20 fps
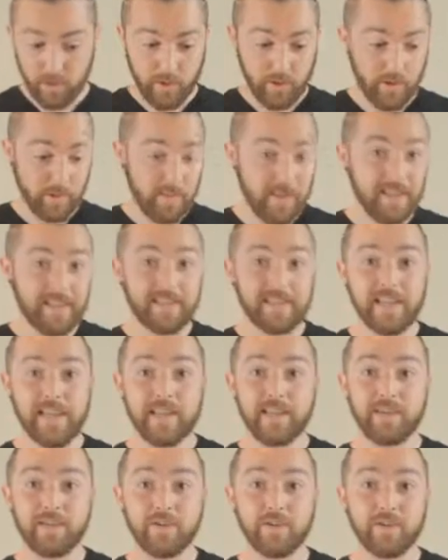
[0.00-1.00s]
You can make this
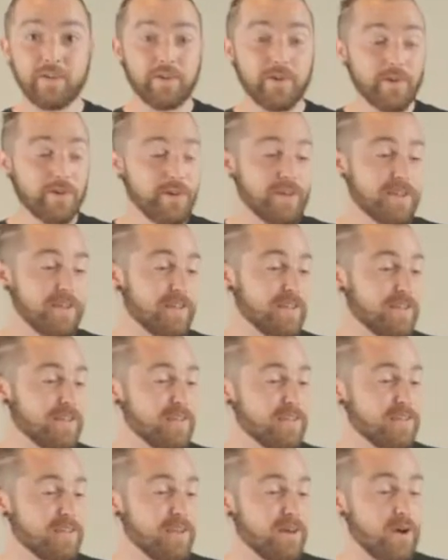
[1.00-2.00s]
hand look dirty,
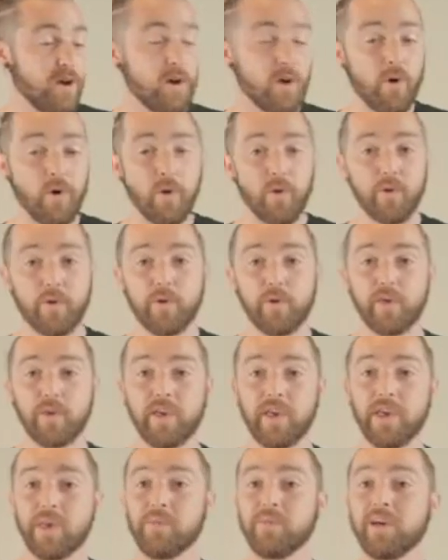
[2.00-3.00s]
or you
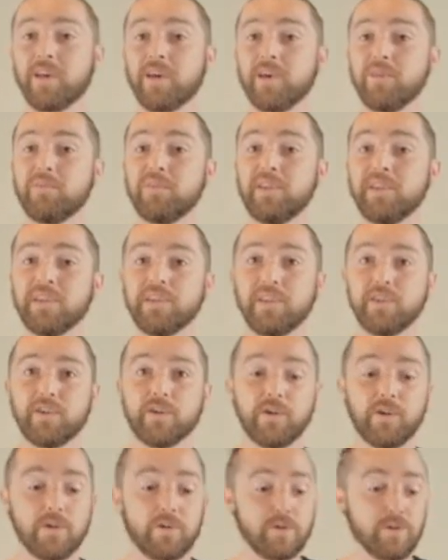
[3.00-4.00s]
can keep it completely
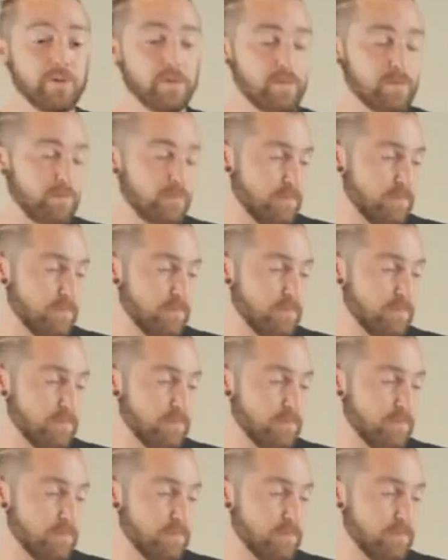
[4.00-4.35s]
closed.